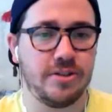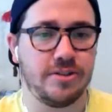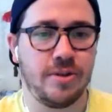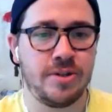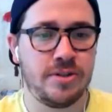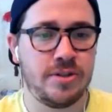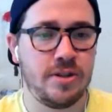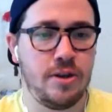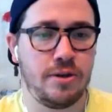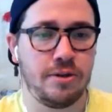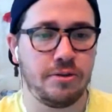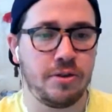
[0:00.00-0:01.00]
So I just think you
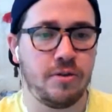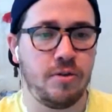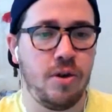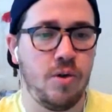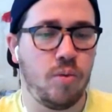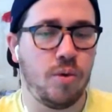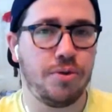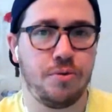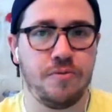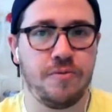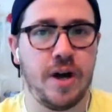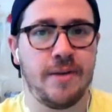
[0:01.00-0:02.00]
can look one
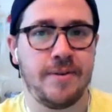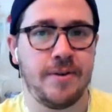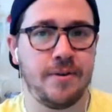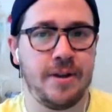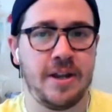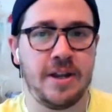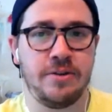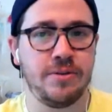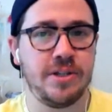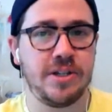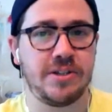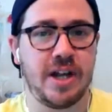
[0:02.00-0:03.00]
through five here, and I do
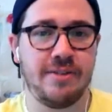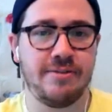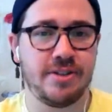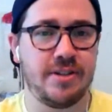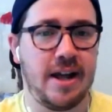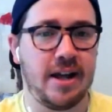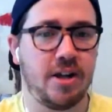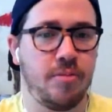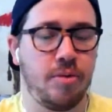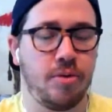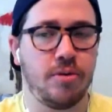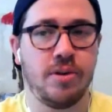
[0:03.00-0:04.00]
think it's kind of a
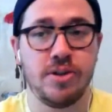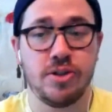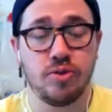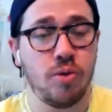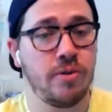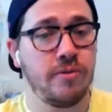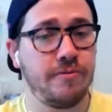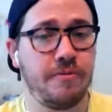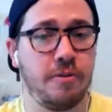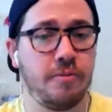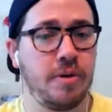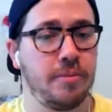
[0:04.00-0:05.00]
stackable swerve
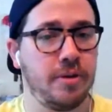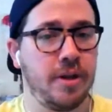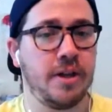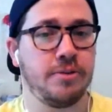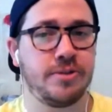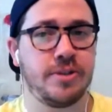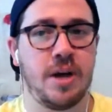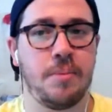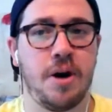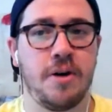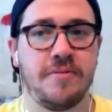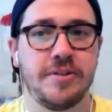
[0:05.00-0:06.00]
from a lot of those top
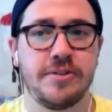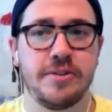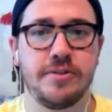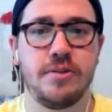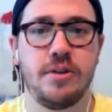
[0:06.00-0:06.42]
offenses.